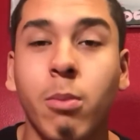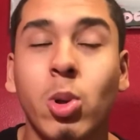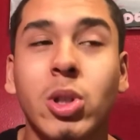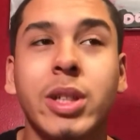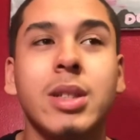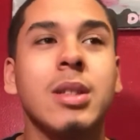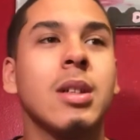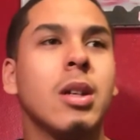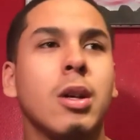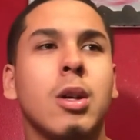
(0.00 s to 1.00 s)
boys,
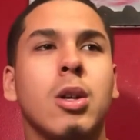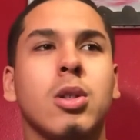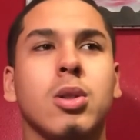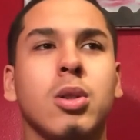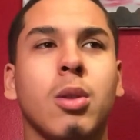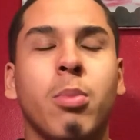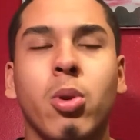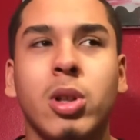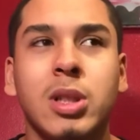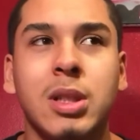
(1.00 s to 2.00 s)
the
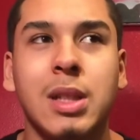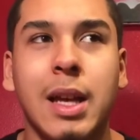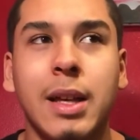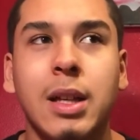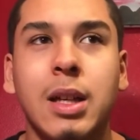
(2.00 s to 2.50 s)
boys is like